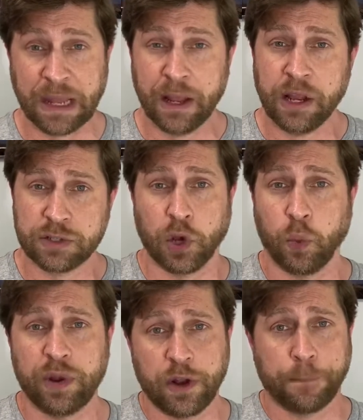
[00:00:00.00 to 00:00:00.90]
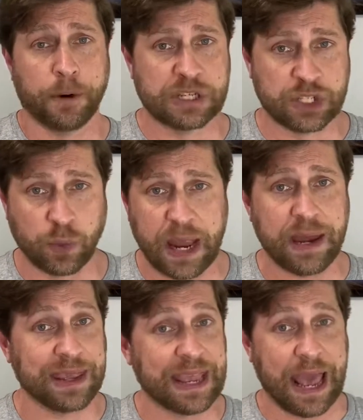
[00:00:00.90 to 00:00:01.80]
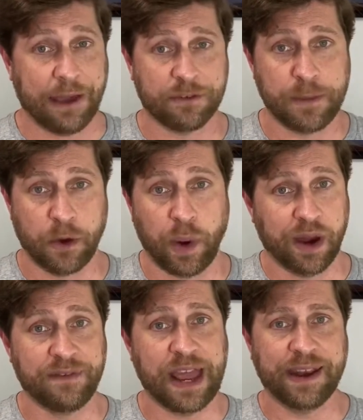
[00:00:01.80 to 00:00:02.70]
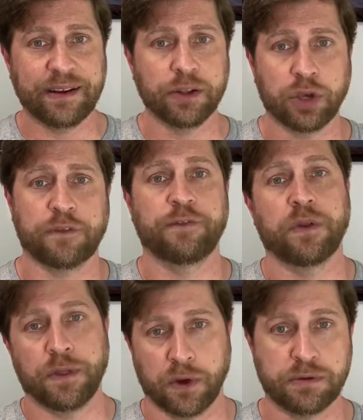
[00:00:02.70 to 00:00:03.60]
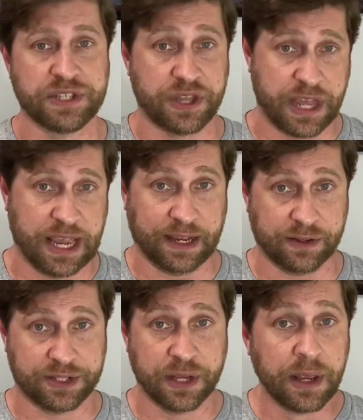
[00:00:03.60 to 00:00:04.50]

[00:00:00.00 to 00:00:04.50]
So when they're persuading, you have to be aware of that and look for those things.